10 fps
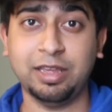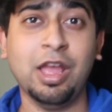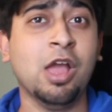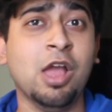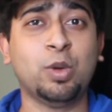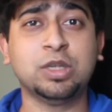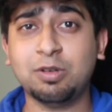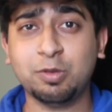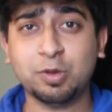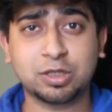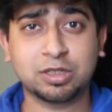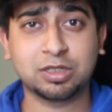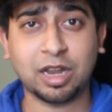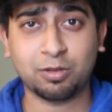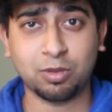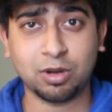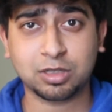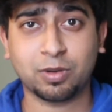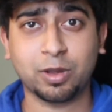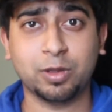whichever that works for
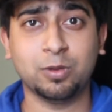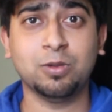you,